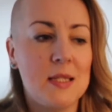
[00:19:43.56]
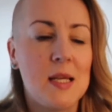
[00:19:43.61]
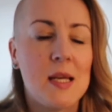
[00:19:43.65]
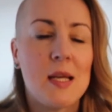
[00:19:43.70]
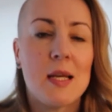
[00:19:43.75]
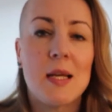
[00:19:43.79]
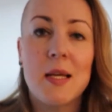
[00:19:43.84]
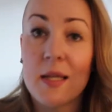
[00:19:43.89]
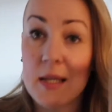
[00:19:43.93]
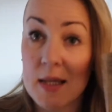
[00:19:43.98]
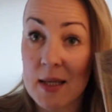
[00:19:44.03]

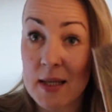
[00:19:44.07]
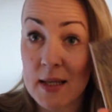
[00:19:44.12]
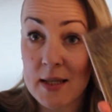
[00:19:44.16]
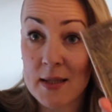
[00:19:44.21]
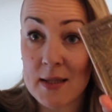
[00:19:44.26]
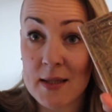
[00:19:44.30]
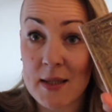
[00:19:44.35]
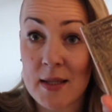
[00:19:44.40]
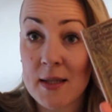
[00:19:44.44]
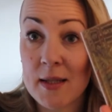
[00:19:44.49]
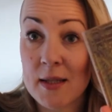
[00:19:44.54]
deck
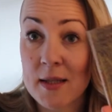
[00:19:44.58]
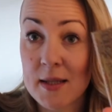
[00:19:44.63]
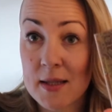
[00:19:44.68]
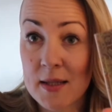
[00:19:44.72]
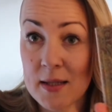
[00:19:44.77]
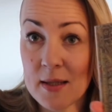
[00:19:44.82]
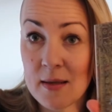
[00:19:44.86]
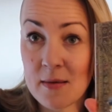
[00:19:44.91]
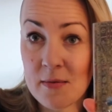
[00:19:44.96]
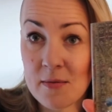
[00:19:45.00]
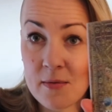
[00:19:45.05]

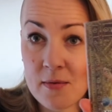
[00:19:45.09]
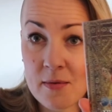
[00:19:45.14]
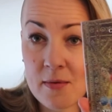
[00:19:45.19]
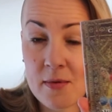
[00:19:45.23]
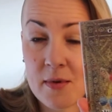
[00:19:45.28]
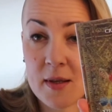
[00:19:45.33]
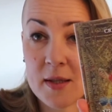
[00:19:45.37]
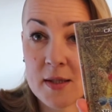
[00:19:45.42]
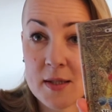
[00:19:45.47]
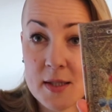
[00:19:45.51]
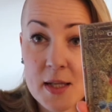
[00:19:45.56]
isn't
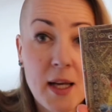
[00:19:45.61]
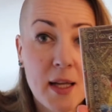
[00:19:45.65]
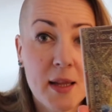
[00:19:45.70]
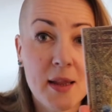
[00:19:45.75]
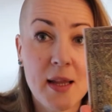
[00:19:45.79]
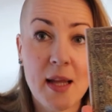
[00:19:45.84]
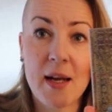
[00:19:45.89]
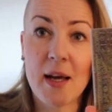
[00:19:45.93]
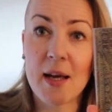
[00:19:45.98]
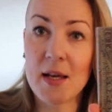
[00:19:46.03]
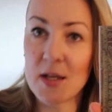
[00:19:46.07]
a deck
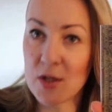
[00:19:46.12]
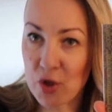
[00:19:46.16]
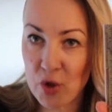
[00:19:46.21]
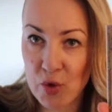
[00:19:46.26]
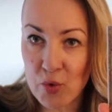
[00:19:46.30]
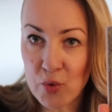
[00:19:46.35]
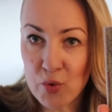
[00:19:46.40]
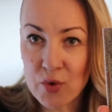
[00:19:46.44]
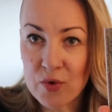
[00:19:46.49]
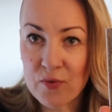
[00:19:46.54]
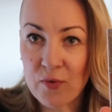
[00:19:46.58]
that I
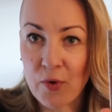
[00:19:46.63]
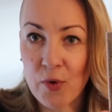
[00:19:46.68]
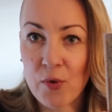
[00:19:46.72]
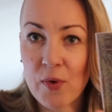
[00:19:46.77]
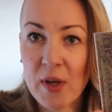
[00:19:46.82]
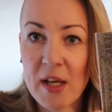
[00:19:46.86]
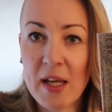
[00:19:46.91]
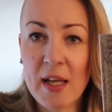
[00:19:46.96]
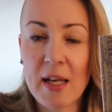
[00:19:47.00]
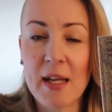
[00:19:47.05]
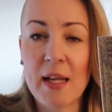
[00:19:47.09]
use for
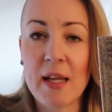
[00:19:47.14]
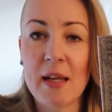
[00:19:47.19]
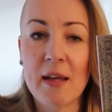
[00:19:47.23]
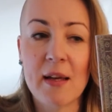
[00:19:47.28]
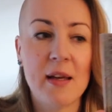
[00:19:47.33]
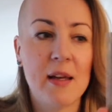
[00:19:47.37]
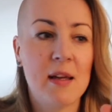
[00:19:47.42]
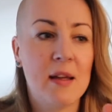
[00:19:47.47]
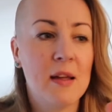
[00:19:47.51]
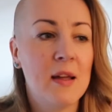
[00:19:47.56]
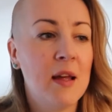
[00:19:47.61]

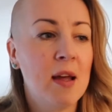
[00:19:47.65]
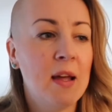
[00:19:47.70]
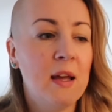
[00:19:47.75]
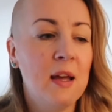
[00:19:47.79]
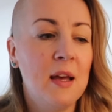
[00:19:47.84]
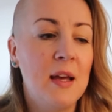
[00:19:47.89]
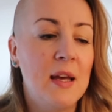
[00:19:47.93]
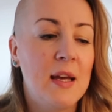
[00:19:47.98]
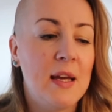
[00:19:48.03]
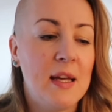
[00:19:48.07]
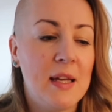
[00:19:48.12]
reading.
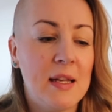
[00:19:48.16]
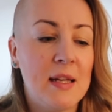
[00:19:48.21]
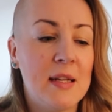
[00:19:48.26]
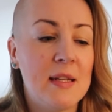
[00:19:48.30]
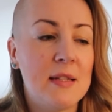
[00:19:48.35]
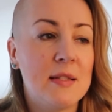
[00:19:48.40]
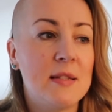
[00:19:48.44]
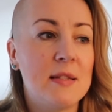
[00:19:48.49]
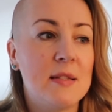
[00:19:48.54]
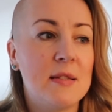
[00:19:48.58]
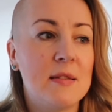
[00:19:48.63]
It
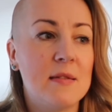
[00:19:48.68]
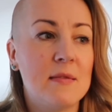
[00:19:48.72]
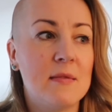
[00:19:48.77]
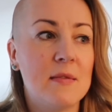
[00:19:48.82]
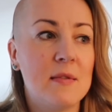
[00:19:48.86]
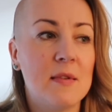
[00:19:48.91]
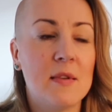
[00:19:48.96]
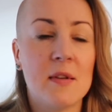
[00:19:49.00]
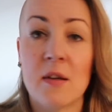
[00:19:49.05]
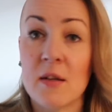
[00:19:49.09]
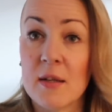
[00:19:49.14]
is
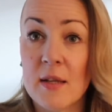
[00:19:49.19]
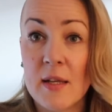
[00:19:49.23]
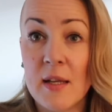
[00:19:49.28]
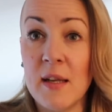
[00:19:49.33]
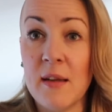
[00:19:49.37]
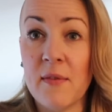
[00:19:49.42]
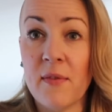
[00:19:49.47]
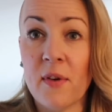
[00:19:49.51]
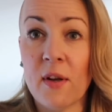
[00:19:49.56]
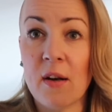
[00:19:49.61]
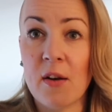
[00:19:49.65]
not
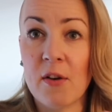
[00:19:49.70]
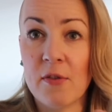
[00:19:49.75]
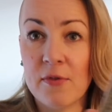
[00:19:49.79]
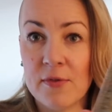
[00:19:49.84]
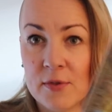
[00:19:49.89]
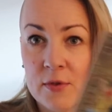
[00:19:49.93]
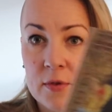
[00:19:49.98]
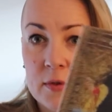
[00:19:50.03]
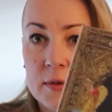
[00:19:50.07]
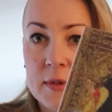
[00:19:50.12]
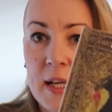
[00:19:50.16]
even a
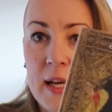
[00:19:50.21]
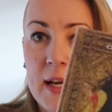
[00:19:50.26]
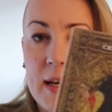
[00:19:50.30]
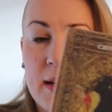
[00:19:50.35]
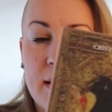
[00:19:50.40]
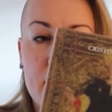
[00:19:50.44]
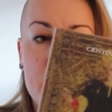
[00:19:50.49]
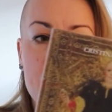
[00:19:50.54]
full deck.